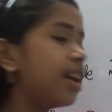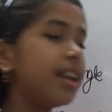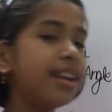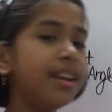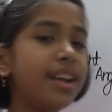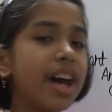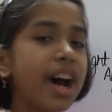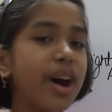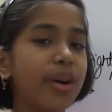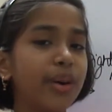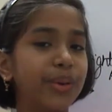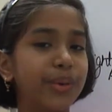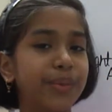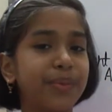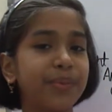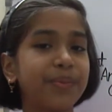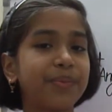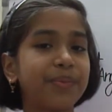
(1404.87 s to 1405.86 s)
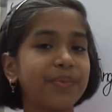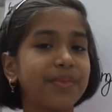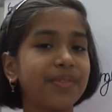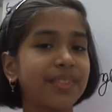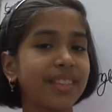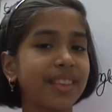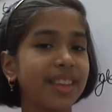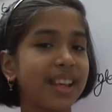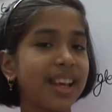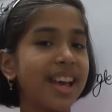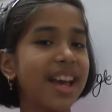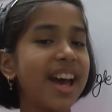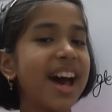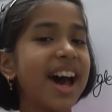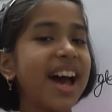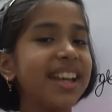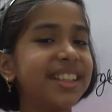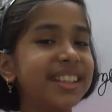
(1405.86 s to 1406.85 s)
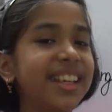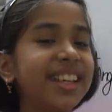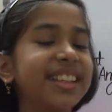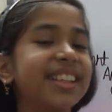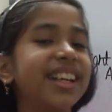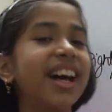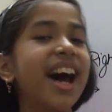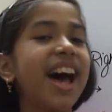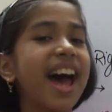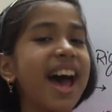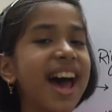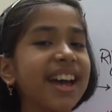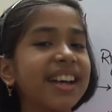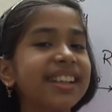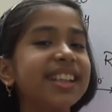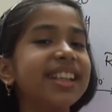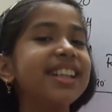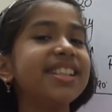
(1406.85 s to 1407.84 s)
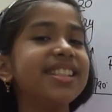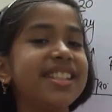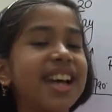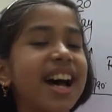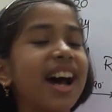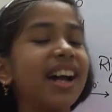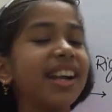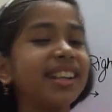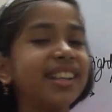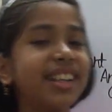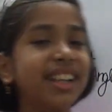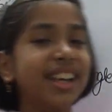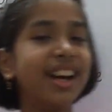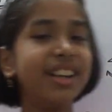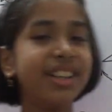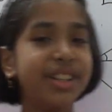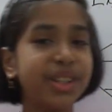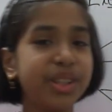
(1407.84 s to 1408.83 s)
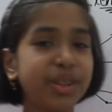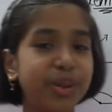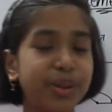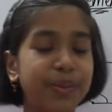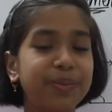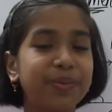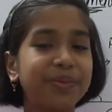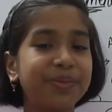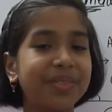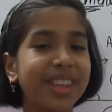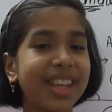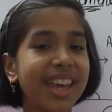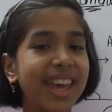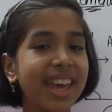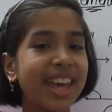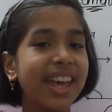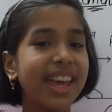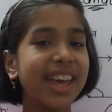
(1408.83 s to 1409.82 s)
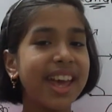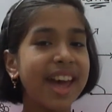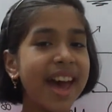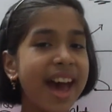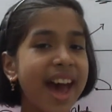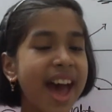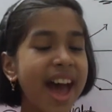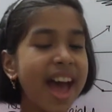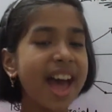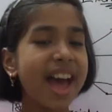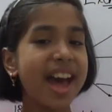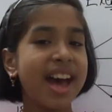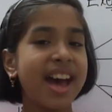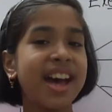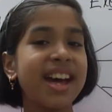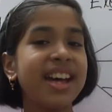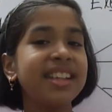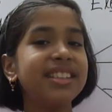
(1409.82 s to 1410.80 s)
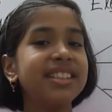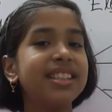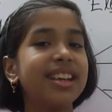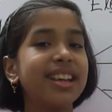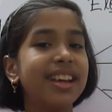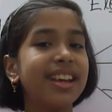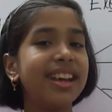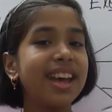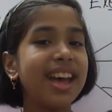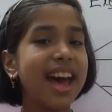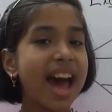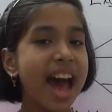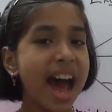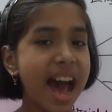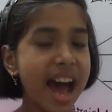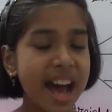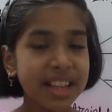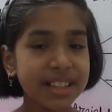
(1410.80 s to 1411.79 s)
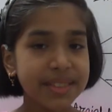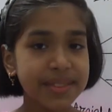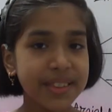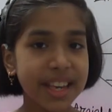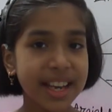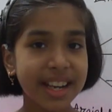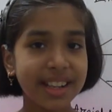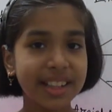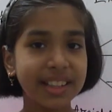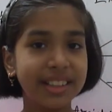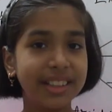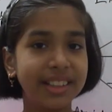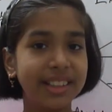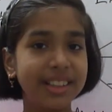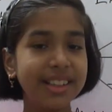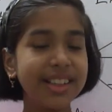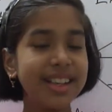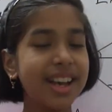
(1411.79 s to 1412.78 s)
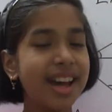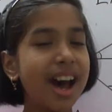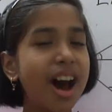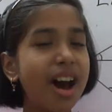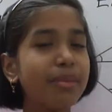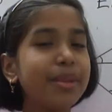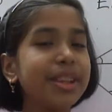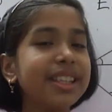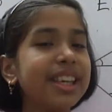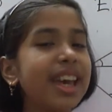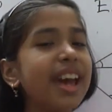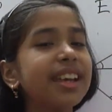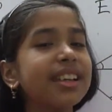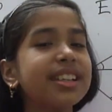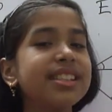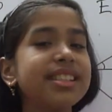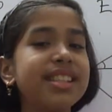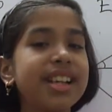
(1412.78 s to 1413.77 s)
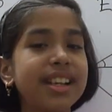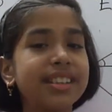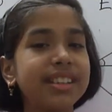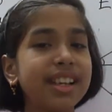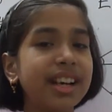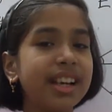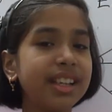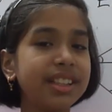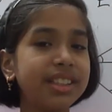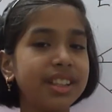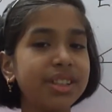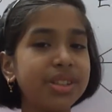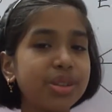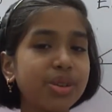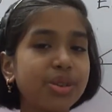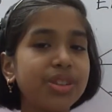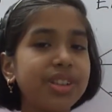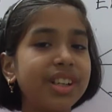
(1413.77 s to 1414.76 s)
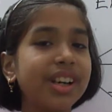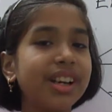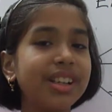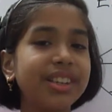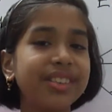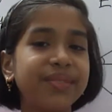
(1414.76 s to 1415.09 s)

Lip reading: Now, I think the angles are clear to you. And as we have learned, how many angles are there in the total?